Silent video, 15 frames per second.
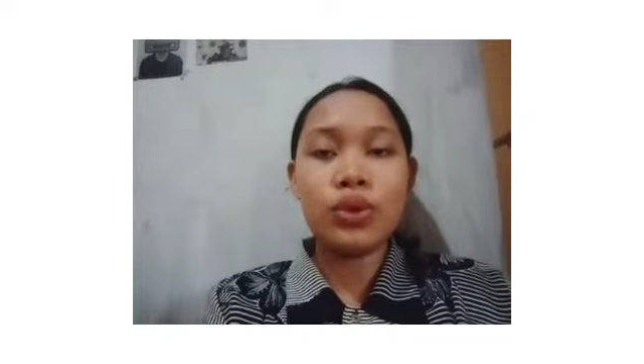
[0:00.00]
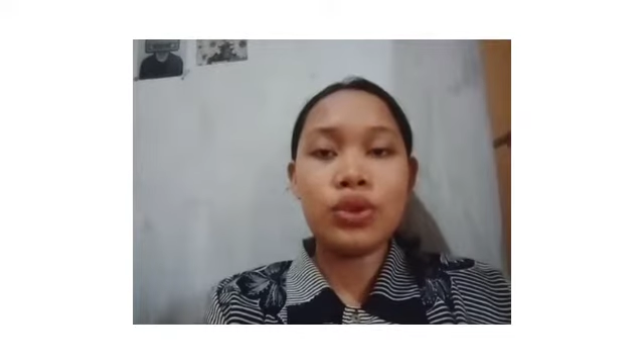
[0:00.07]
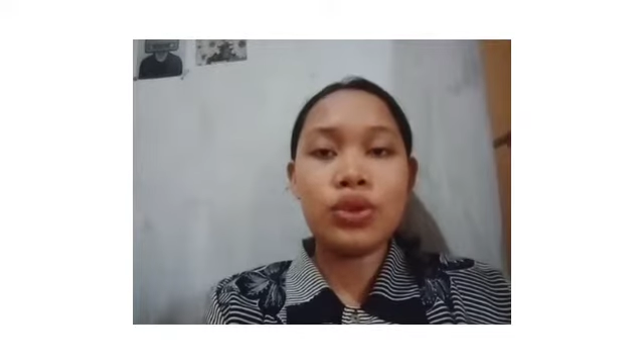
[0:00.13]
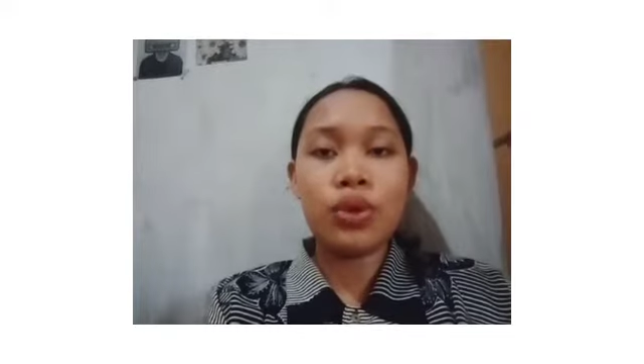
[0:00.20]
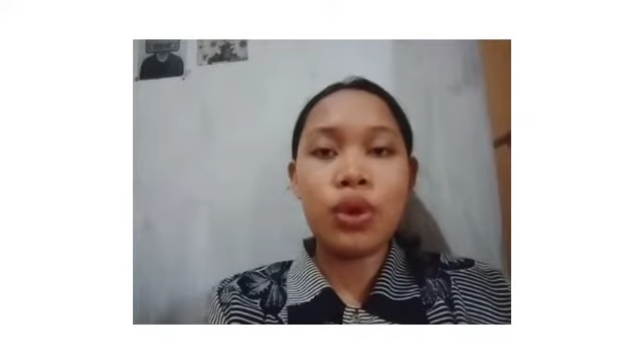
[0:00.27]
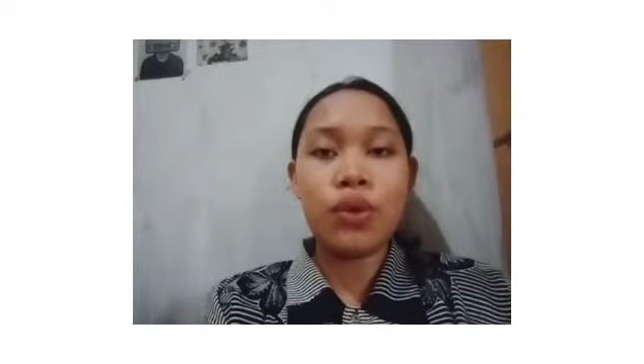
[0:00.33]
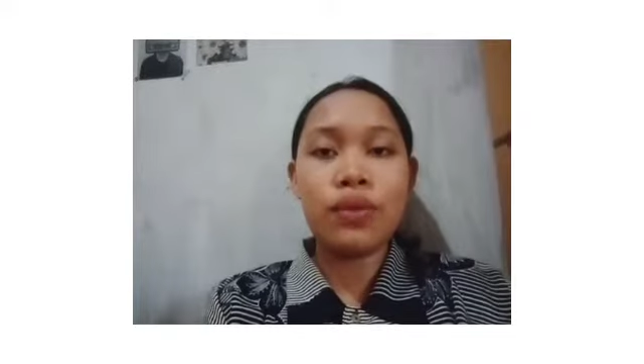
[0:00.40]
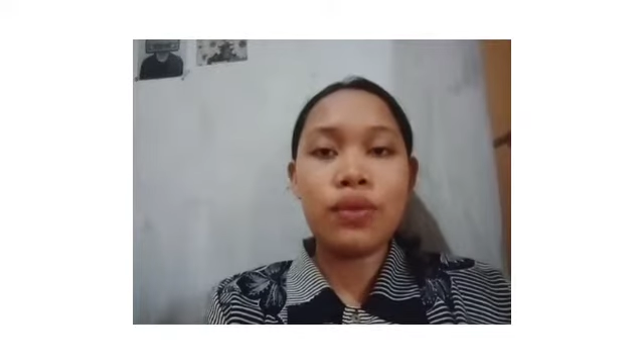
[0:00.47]

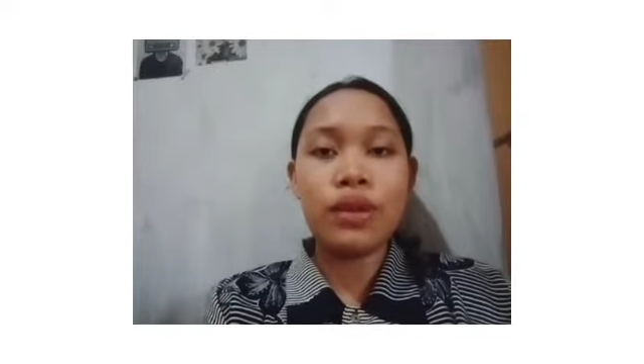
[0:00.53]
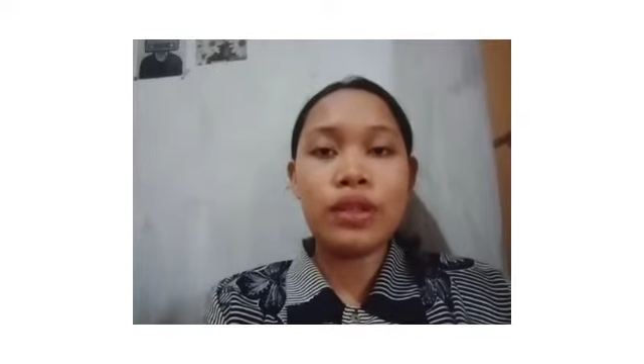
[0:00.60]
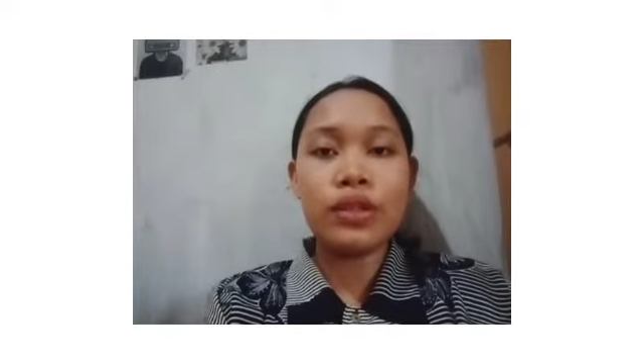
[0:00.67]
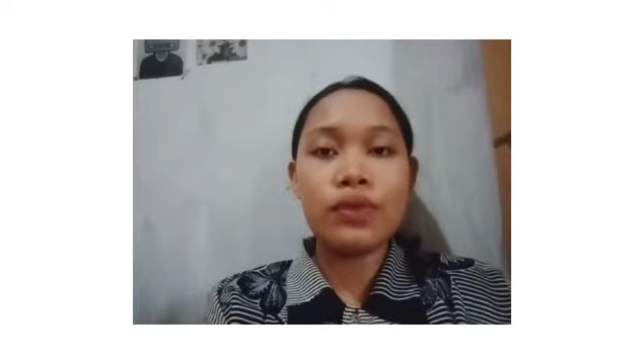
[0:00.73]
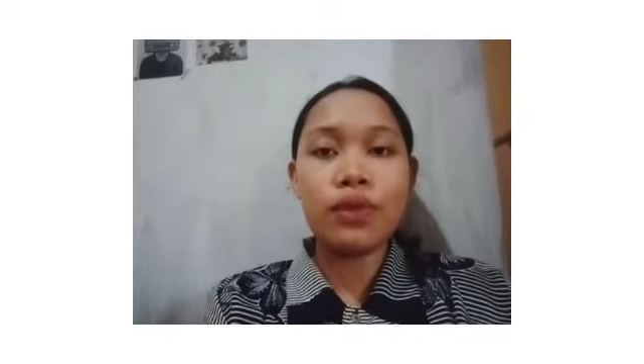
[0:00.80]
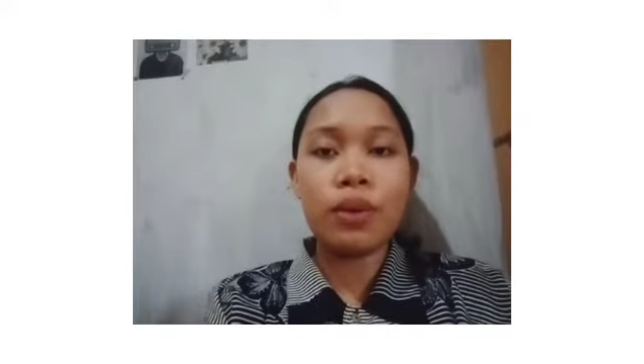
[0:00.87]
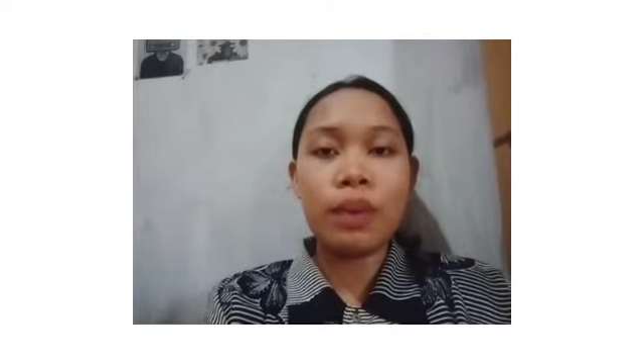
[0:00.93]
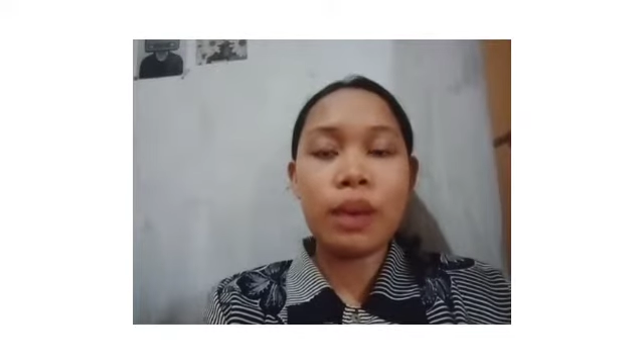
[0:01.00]
stories
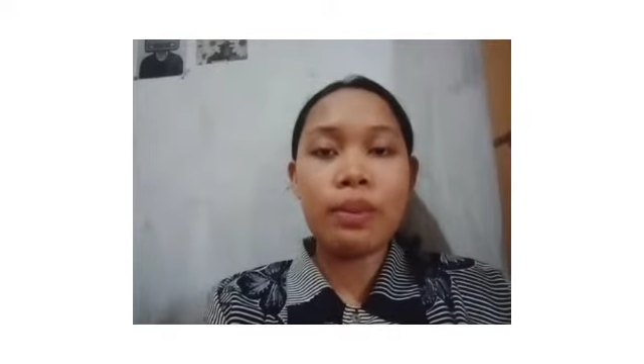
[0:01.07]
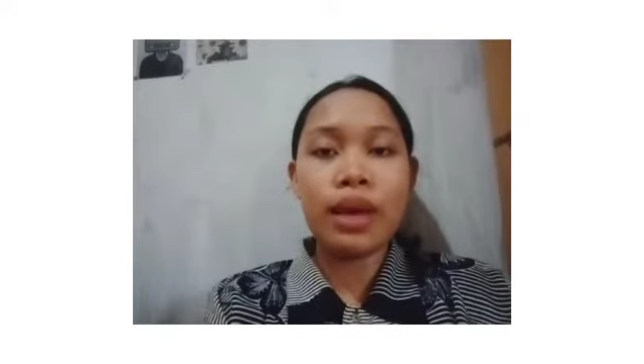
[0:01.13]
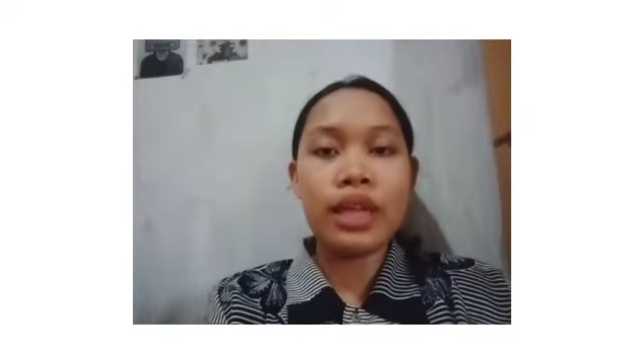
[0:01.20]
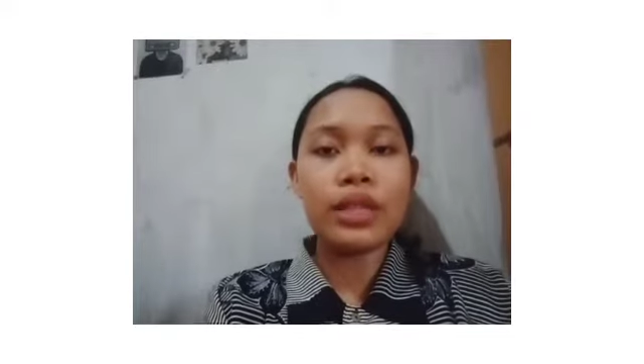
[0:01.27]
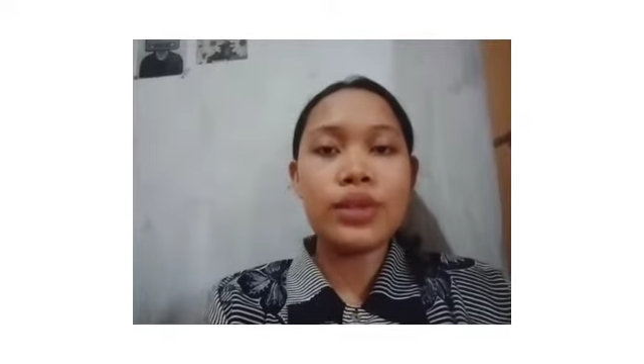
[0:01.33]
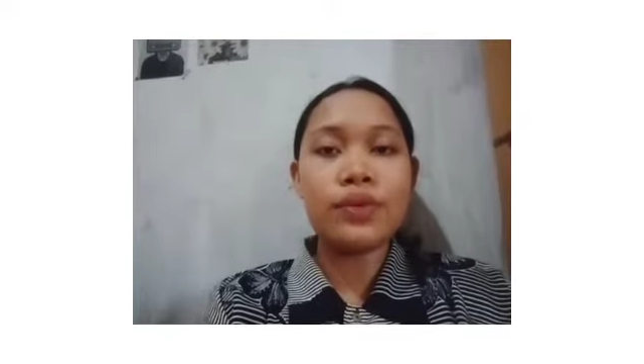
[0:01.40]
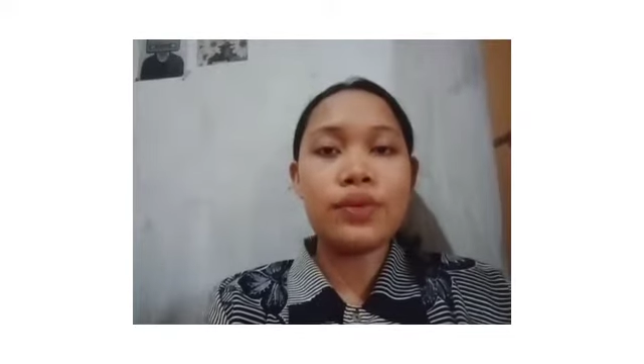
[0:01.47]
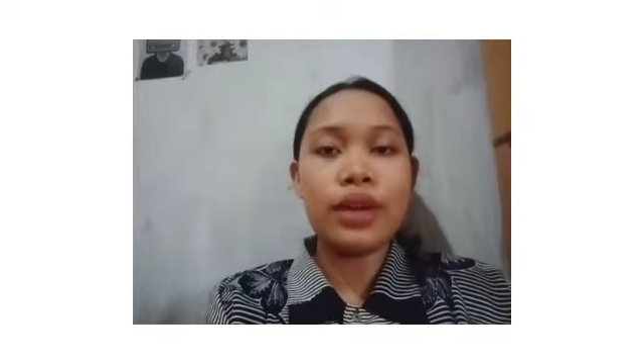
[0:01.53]
from my
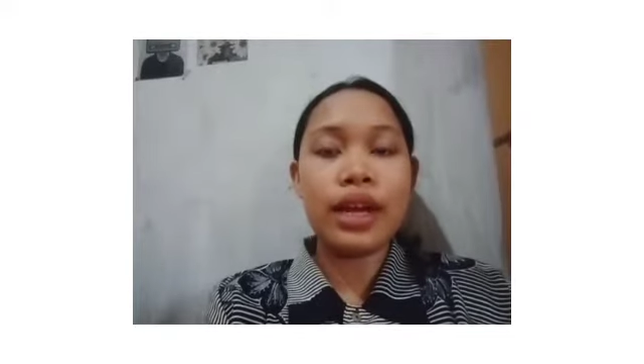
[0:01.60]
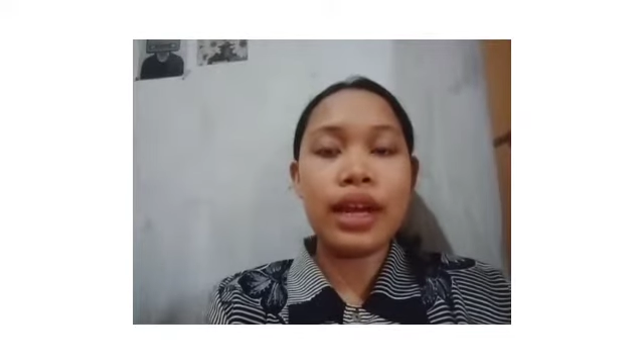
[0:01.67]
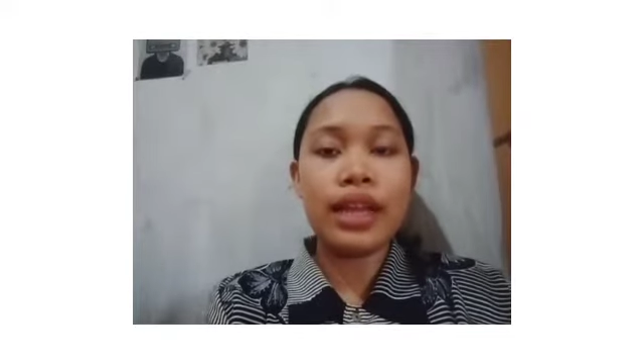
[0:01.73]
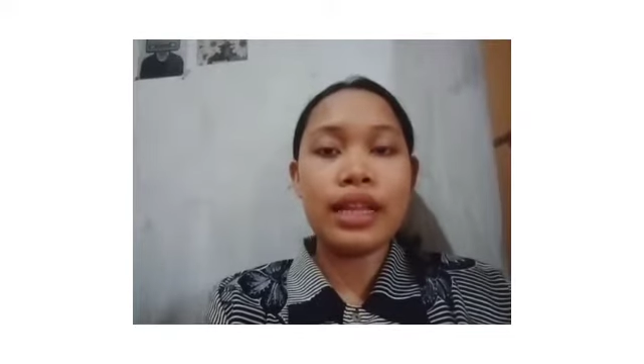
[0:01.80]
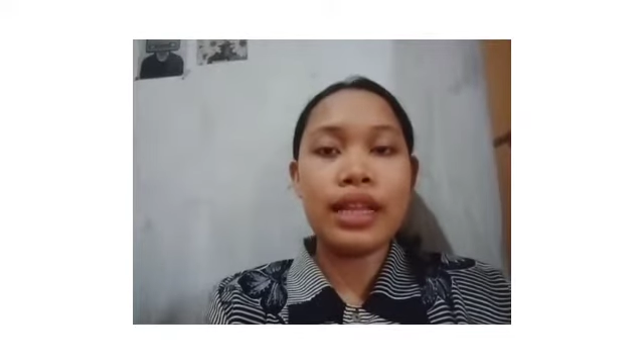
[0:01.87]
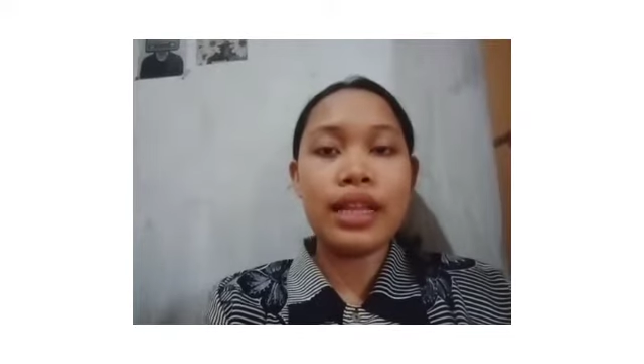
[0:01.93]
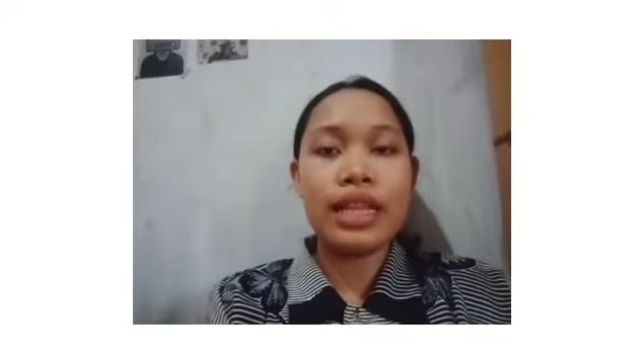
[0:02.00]
best friend,